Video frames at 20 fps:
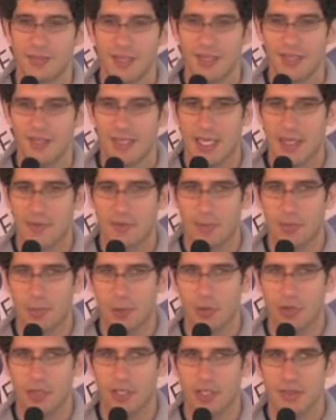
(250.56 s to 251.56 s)
is kind of a
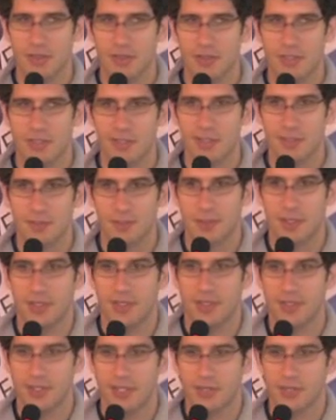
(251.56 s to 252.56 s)
boring use case, but
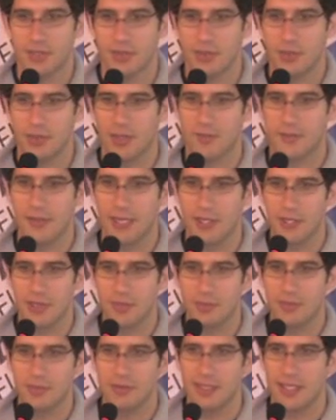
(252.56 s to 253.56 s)
it's actually quite
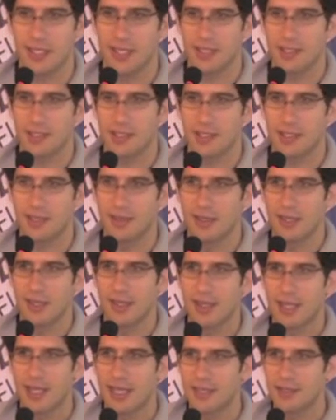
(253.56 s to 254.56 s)
valuable. And
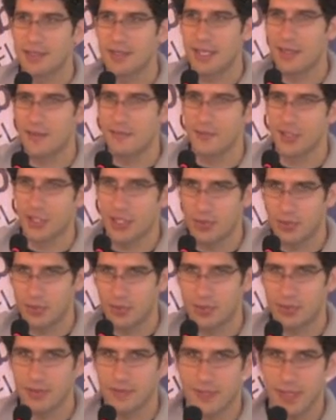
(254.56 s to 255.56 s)
as kind of
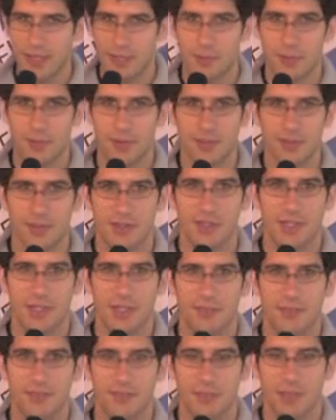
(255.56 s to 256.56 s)
general developers,
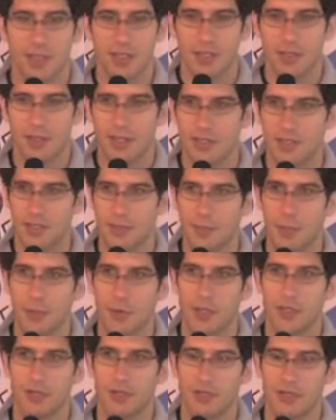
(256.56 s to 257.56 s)
at some
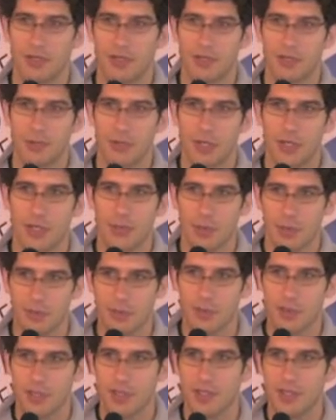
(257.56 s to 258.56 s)
point in your career,
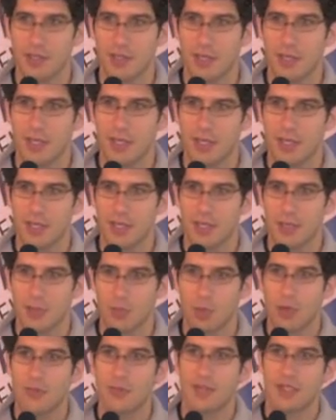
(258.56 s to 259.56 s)
people are going to
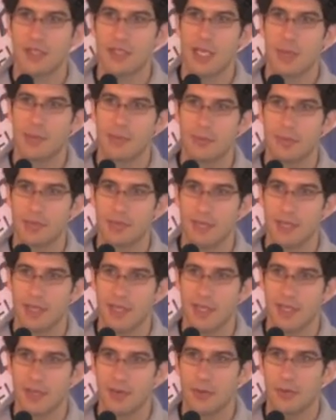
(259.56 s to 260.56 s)
want this
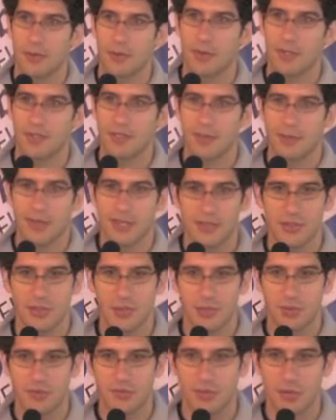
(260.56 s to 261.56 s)
capability either through SMS
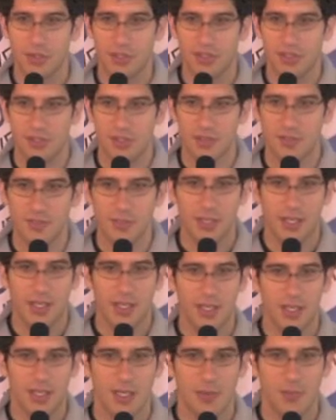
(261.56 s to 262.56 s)
or through voice. So
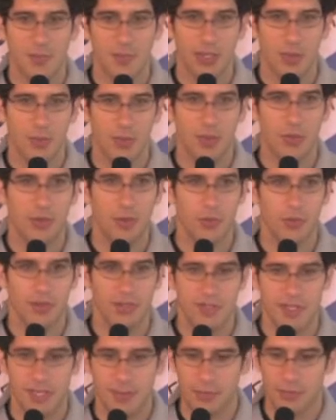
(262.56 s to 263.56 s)
we can run through an
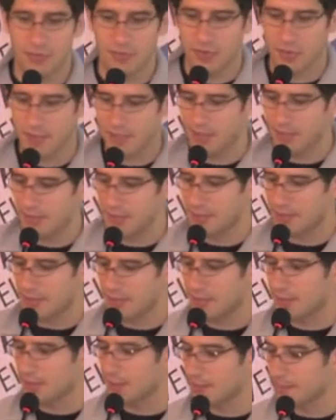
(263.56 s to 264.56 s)
example of what that looks
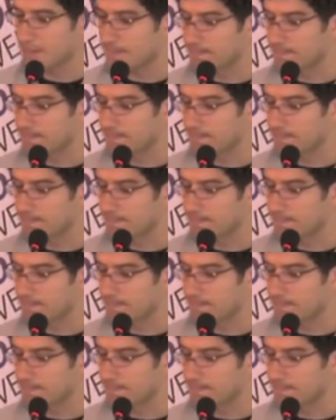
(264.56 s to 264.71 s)
like.